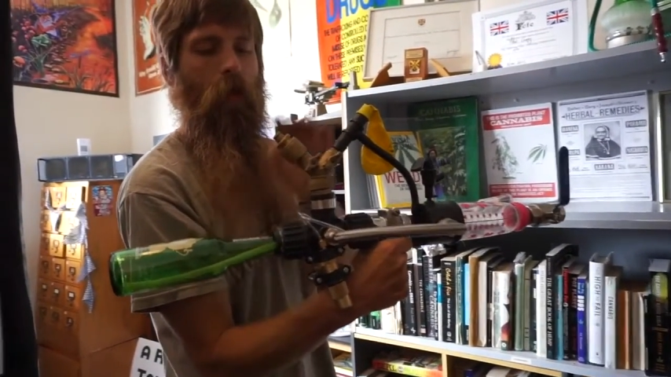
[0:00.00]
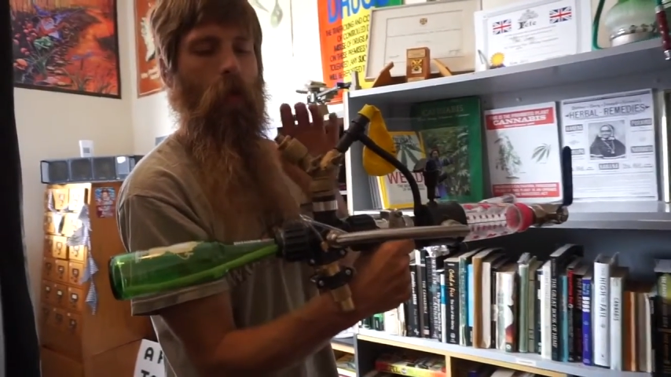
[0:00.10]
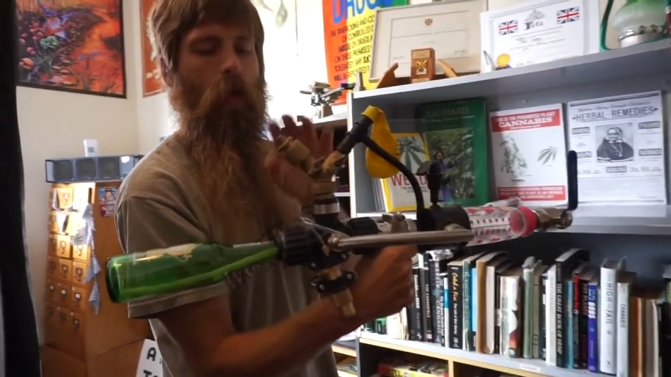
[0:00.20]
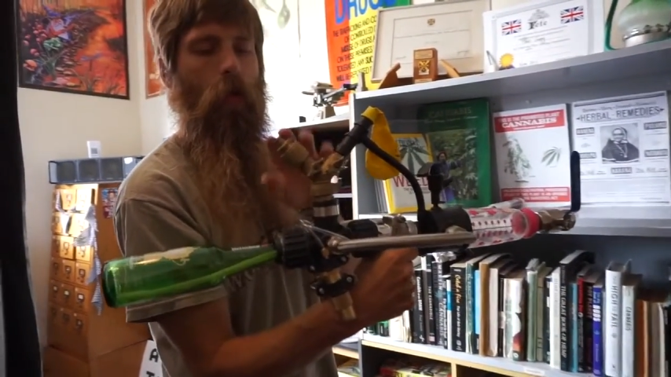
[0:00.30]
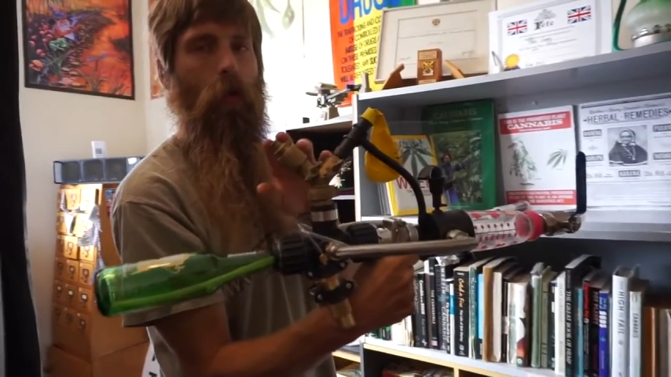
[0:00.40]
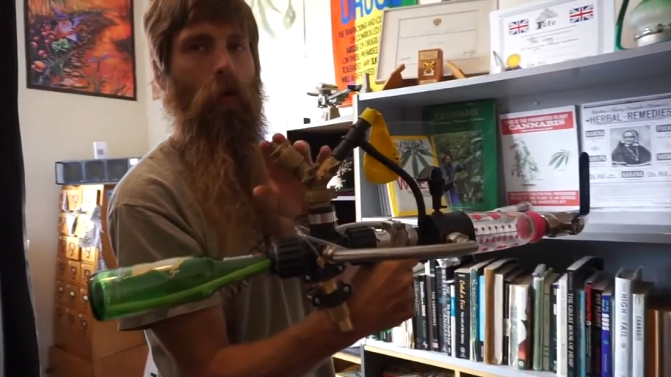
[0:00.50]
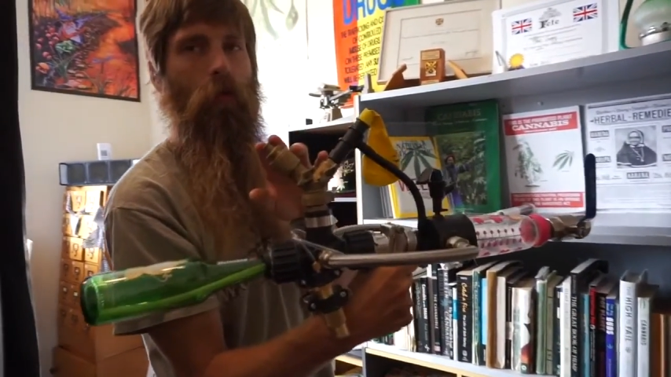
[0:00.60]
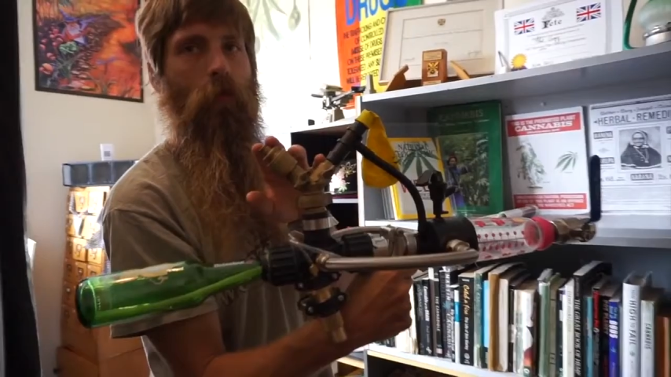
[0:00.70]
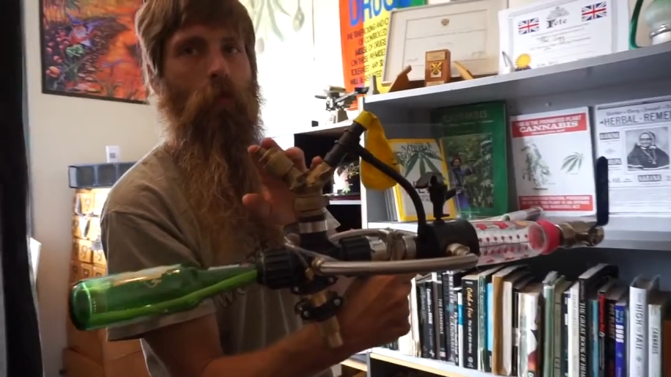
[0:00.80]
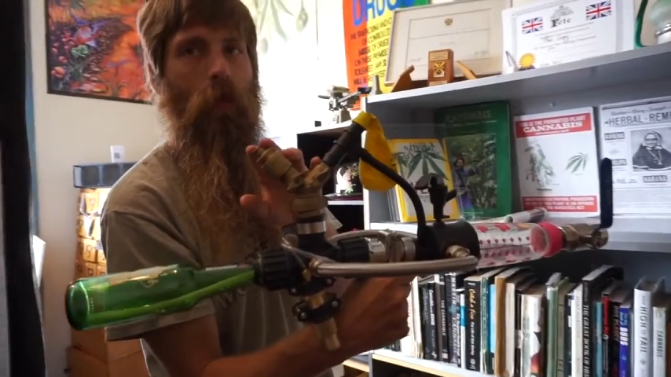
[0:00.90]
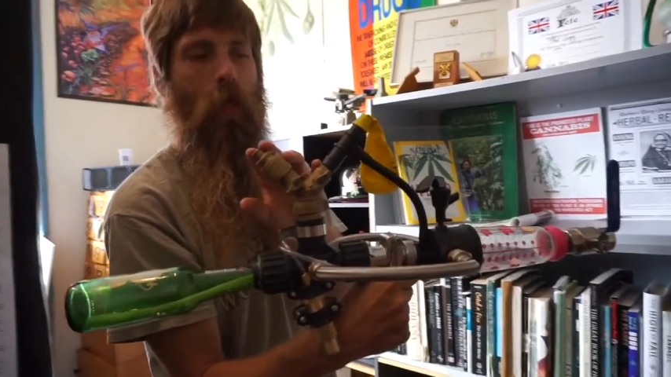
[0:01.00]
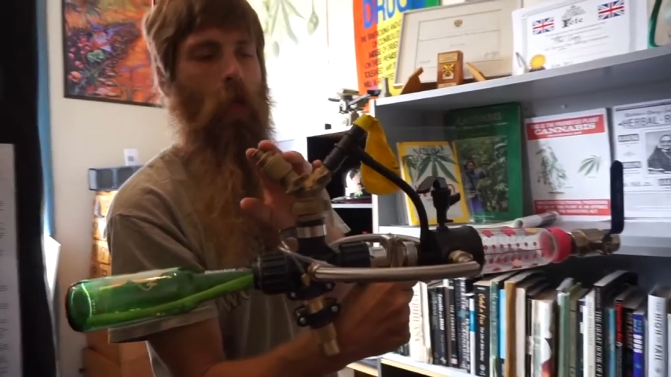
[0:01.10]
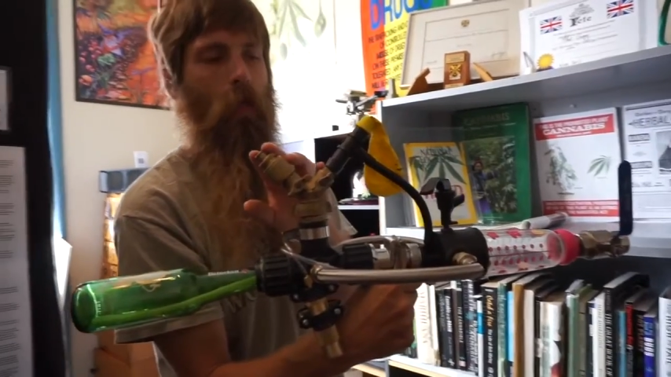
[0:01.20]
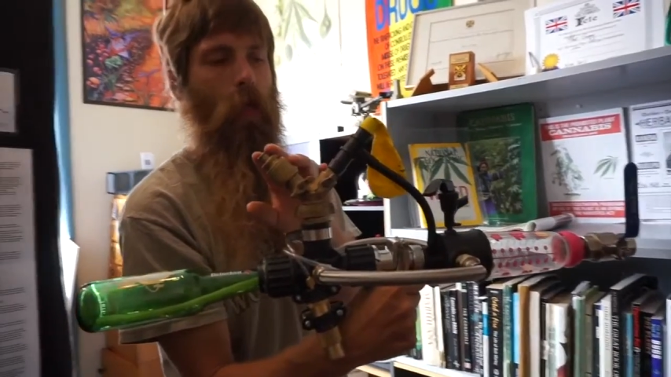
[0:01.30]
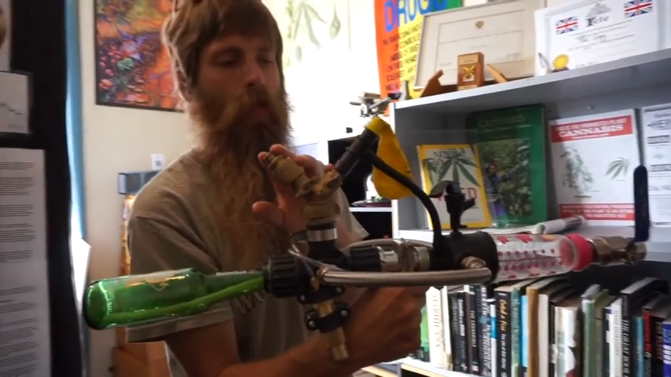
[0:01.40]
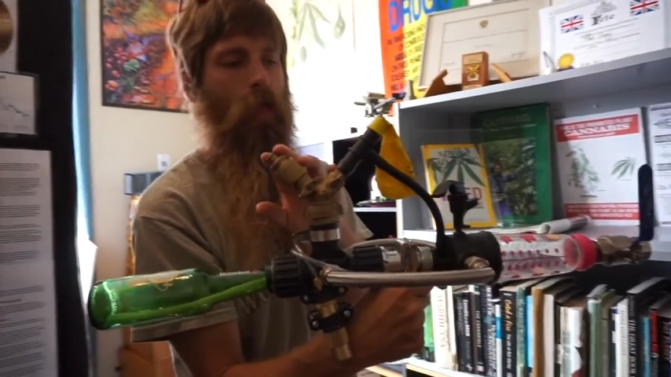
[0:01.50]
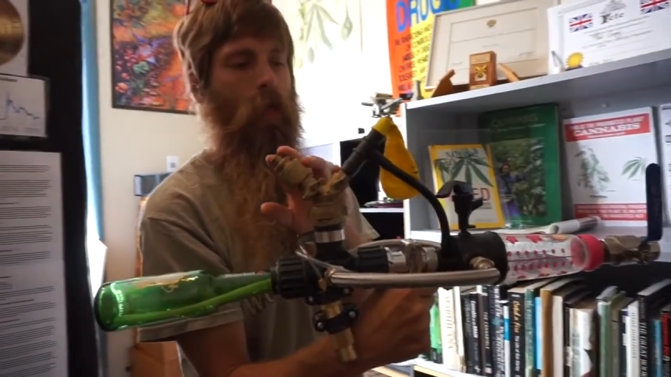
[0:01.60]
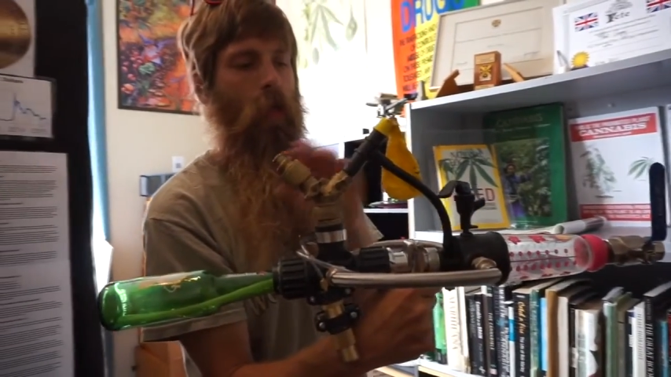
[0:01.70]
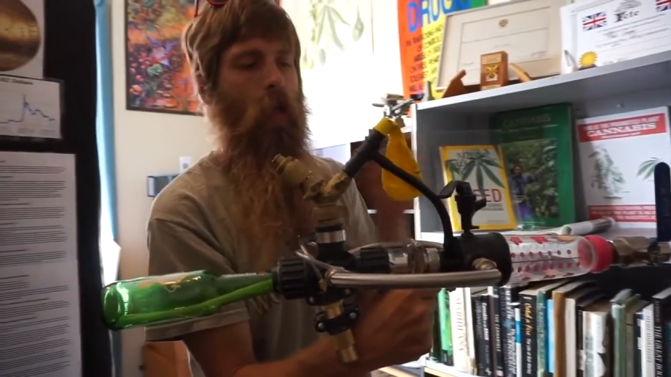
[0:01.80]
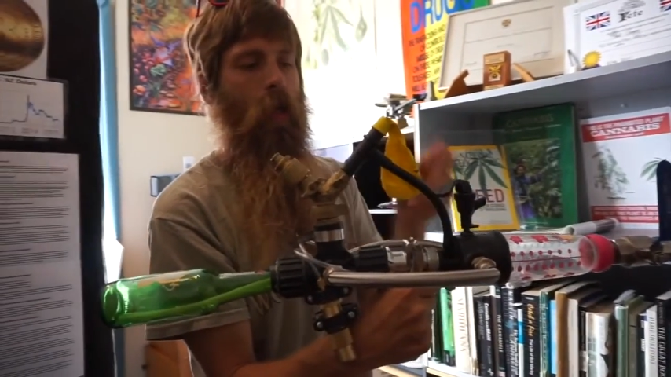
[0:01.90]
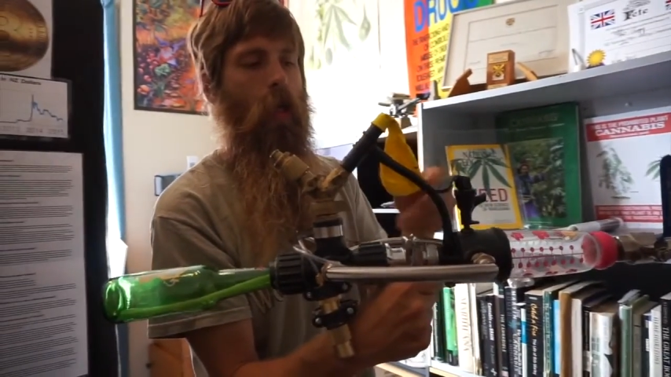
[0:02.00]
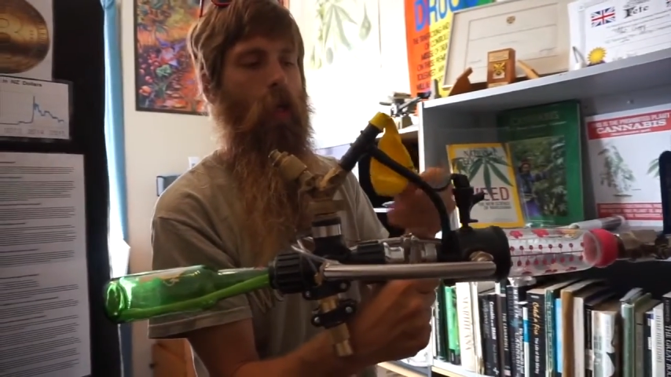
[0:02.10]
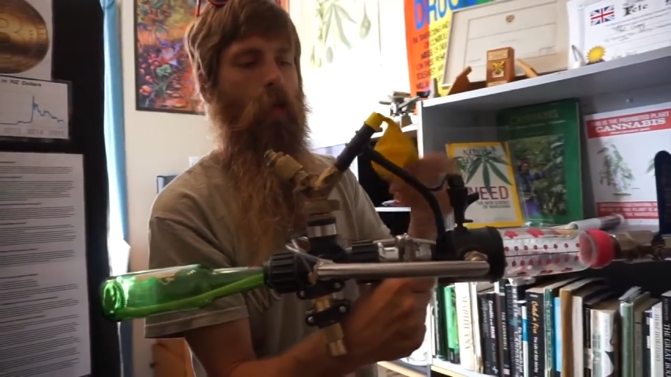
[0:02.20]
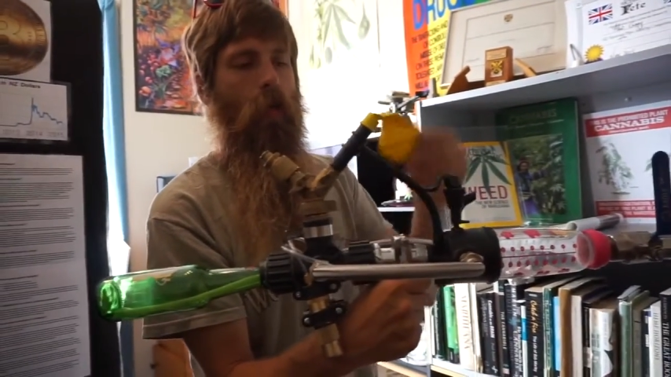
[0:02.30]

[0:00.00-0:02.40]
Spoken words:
a cone of cannabis, and